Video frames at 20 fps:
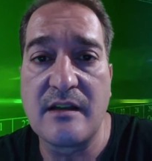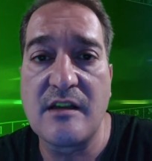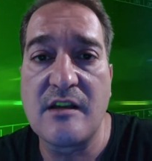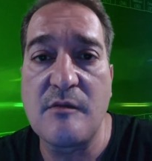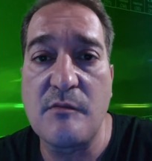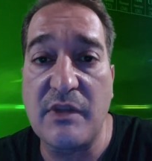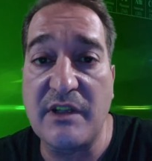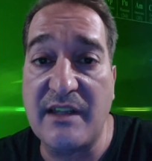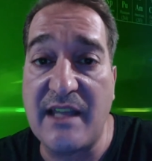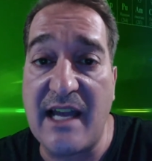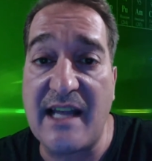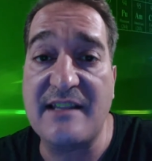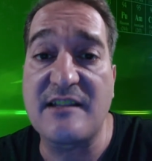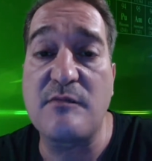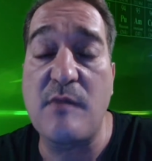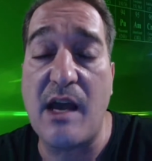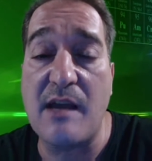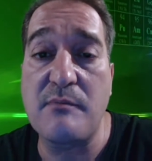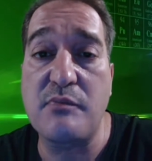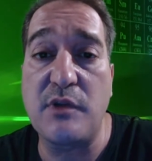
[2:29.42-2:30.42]
but that's
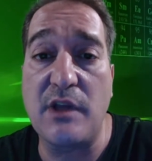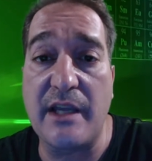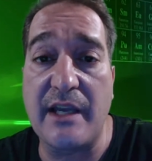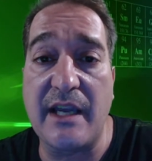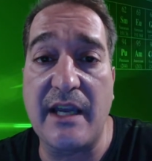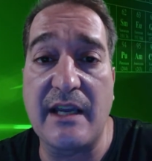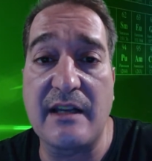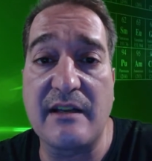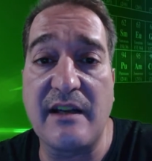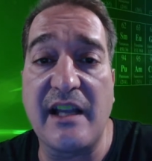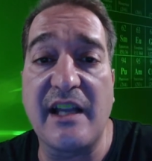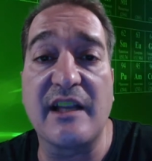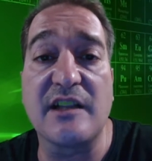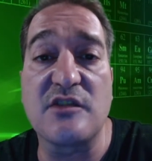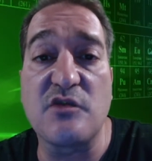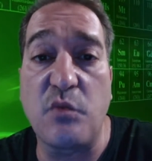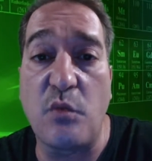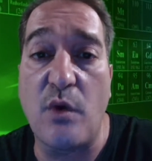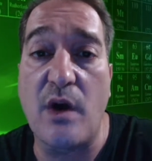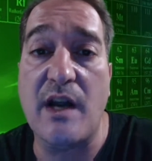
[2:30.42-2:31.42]
my plan, and
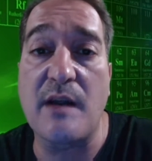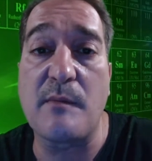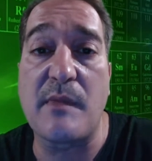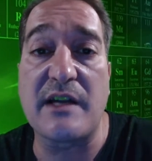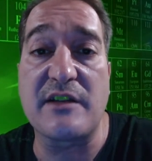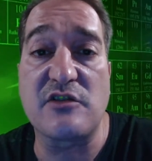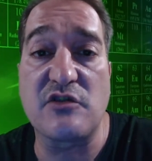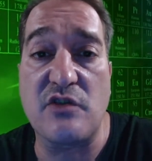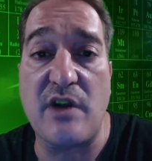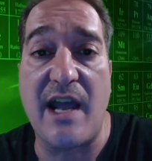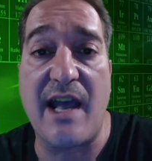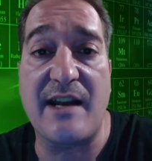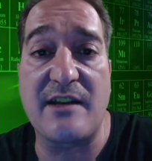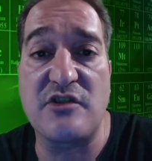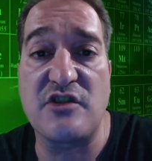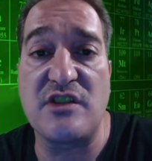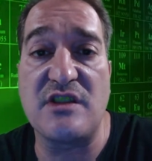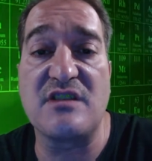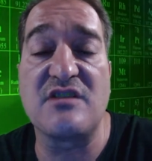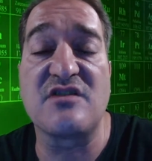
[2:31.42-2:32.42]
it's one of my
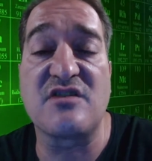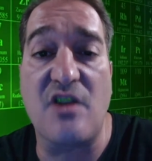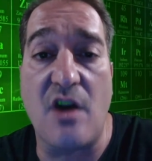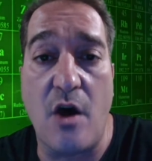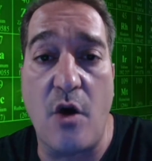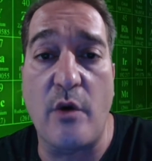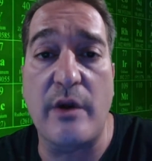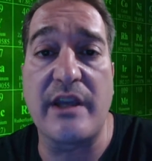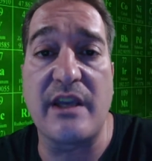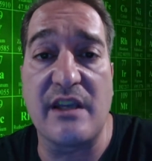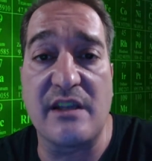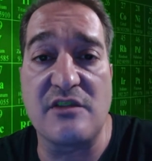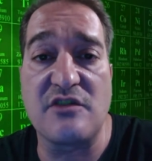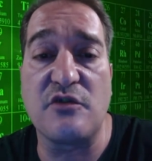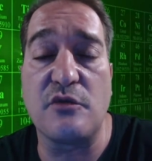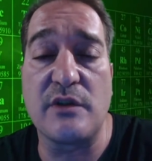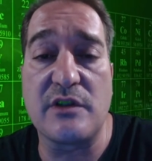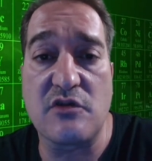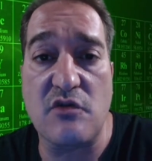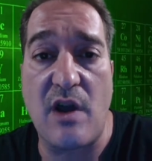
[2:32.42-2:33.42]
strategies going
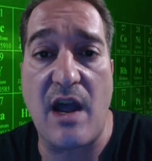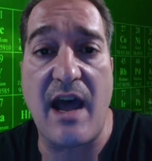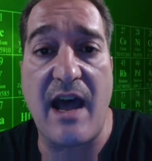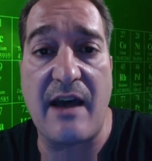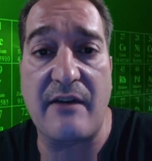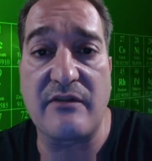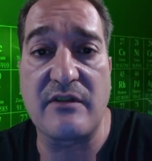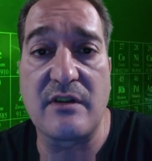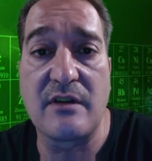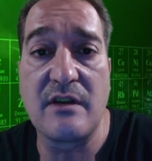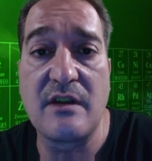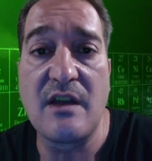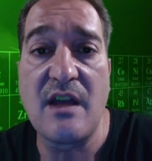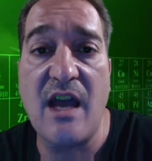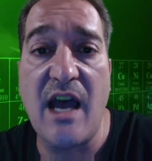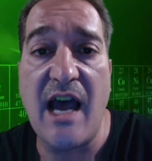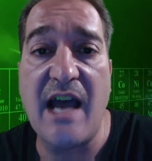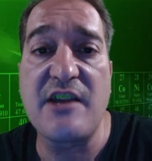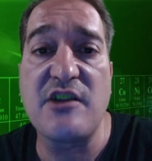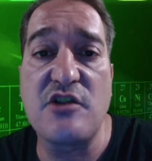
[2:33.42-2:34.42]
into a draft.
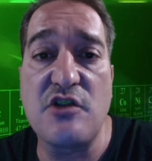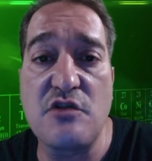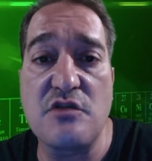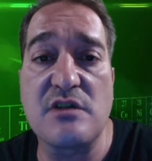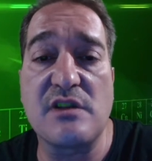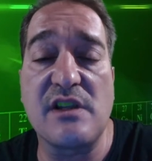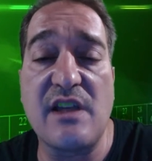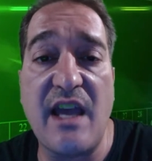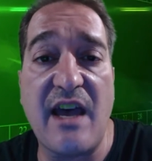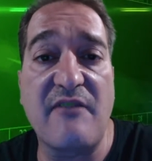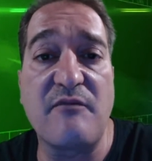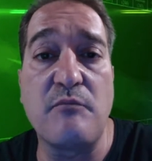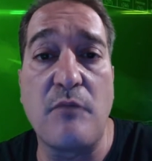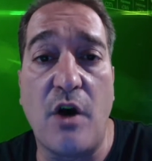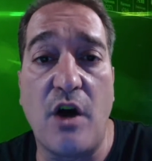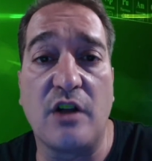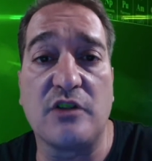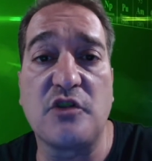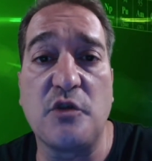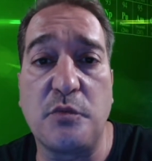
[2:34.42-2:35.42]
I usually have
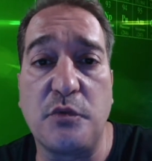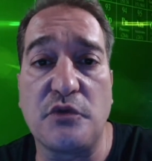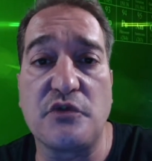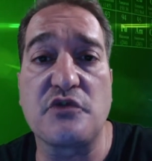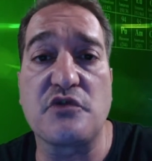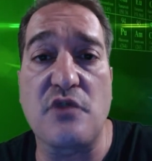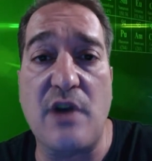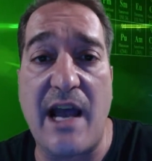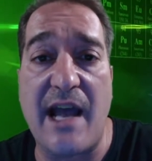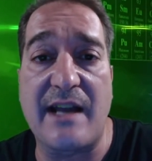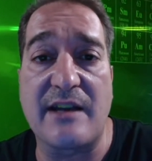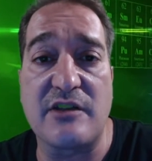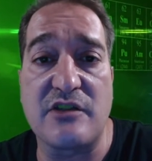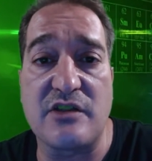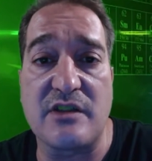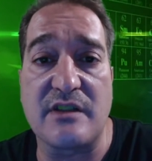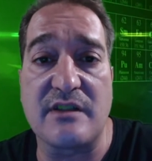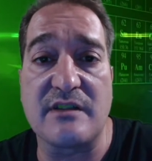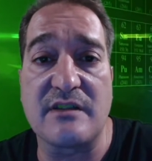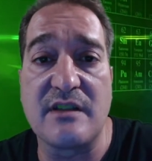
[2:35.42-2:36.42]
multiple
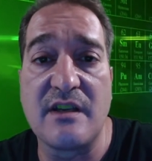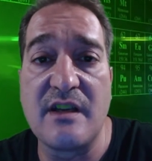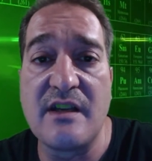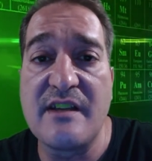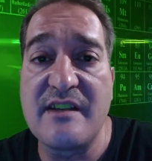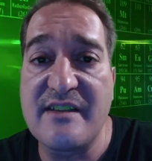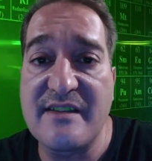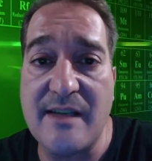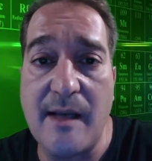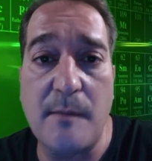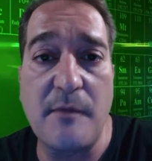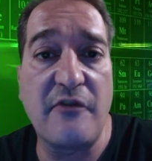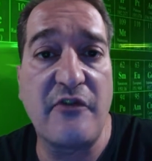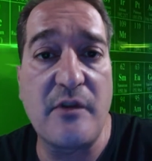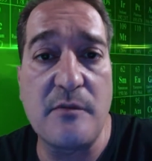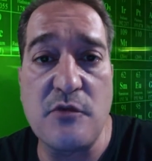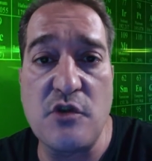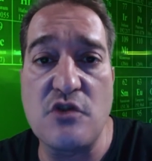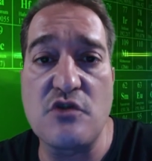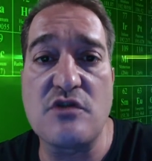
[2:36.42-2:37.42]
strategies. Some of
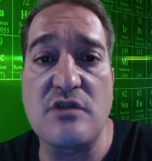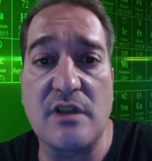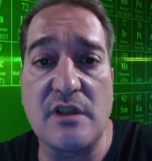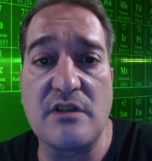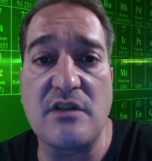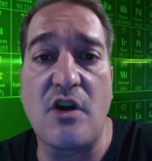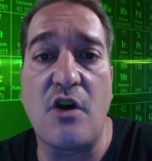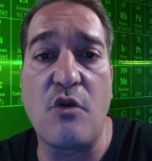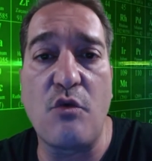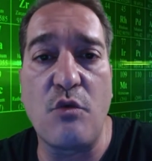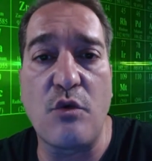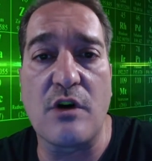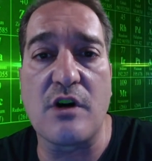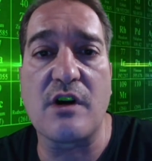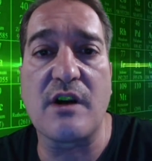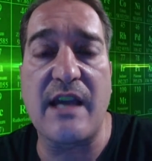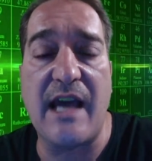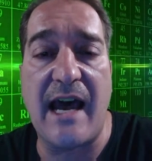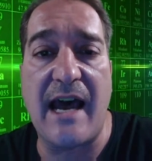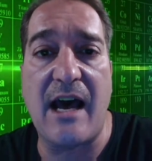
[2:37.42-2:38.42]
them usually don't
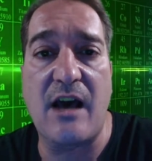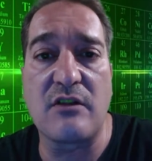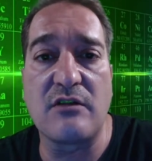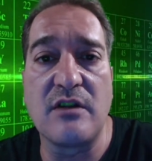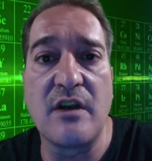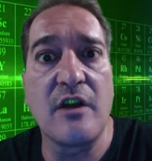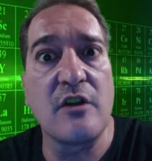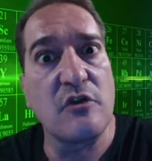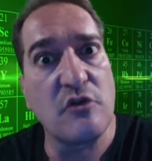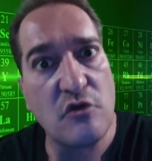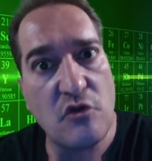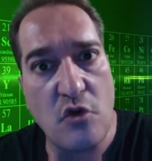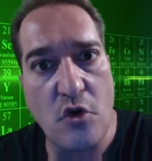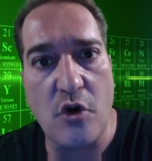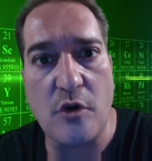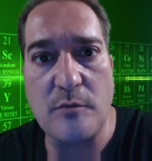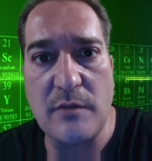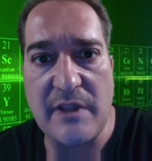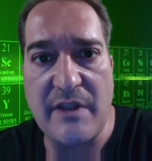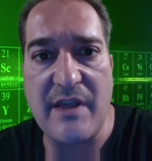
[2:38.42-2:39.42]
work out.
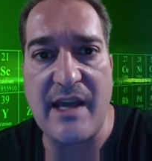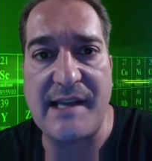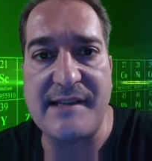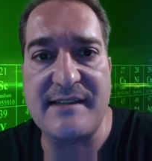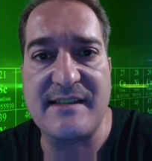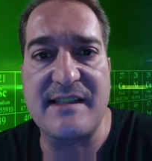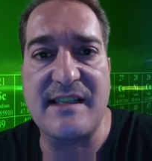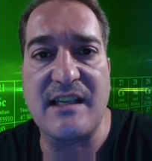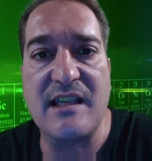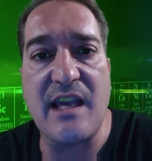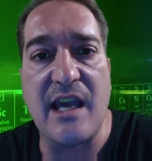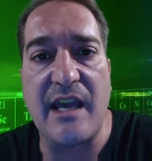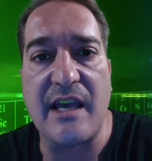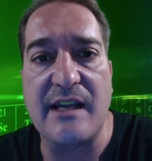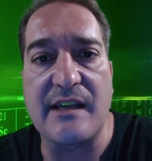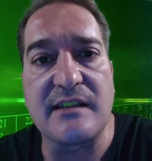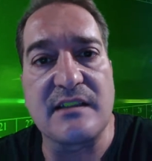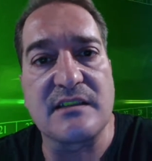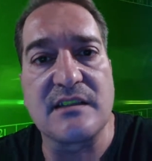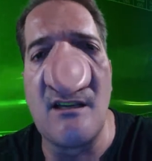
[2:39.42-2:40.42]
Normally that's the
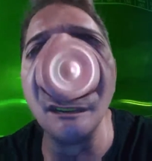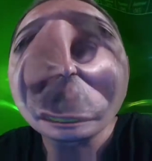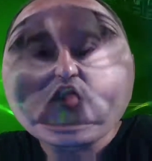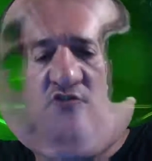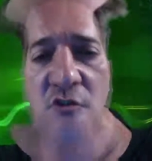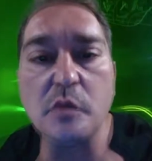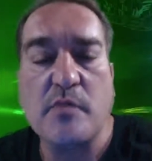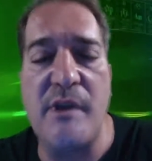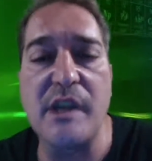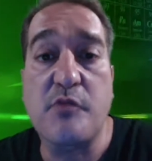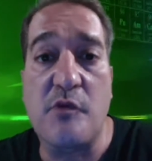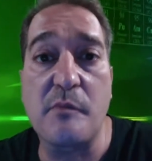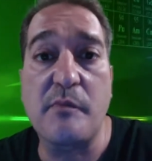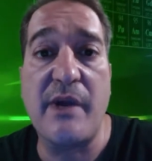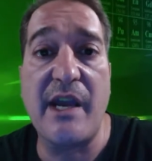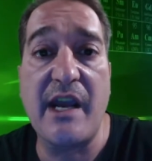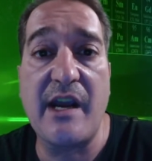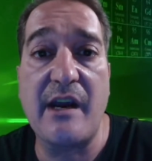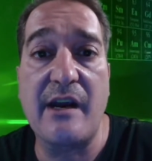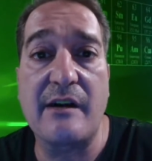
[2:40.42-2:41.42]
case, so being
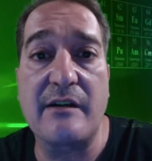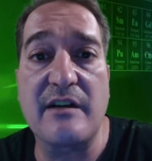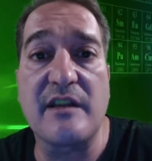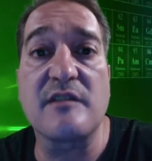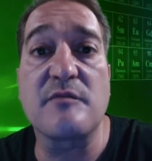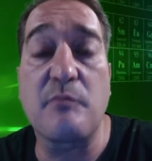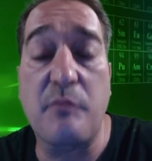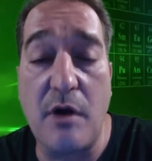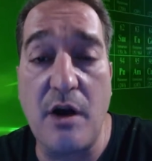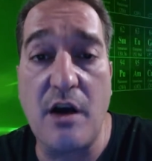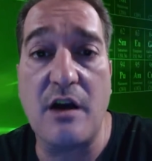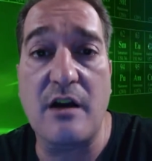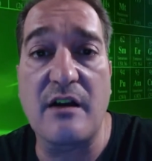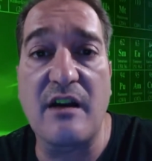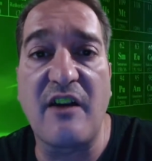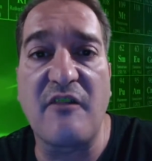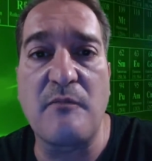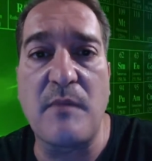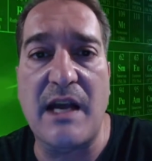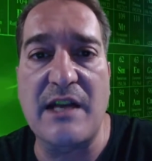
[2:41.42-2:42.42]
prepared is part
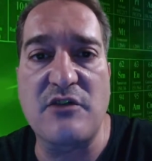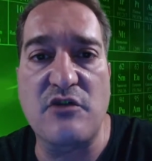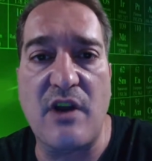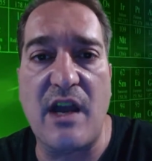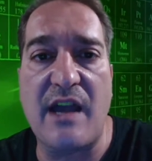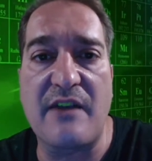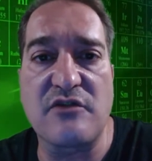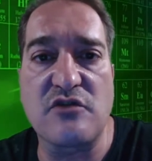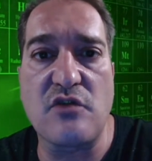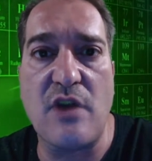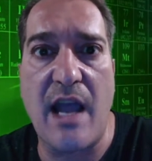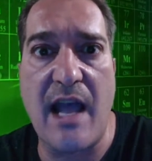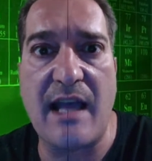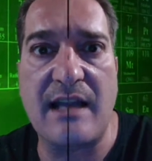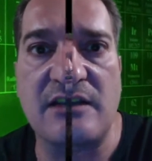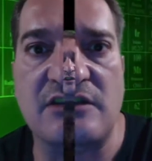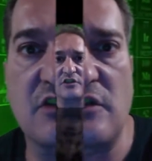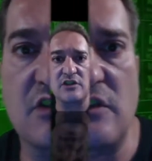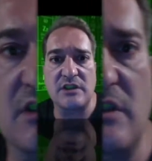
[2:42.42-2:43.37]
of my draft strategy.